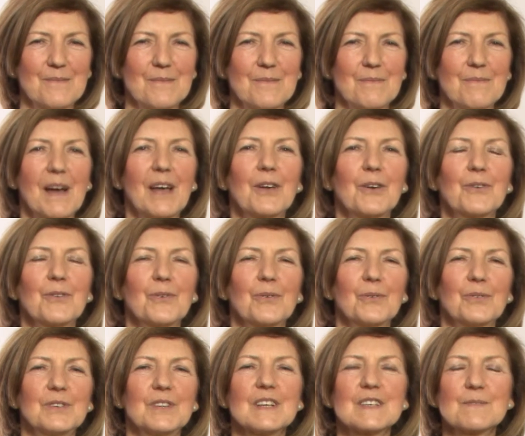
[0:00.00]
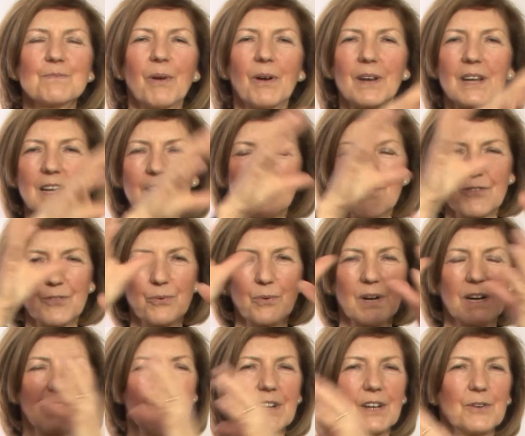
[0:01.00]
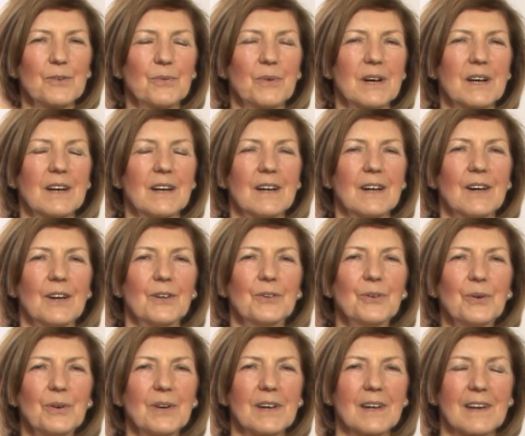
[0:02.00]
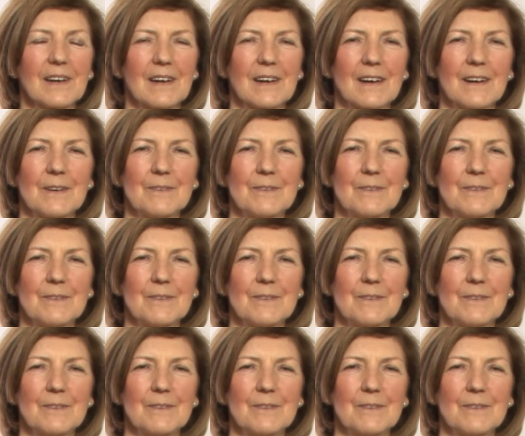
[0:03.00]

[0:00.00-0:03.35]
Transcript: make you disbelieve whatever you were doing,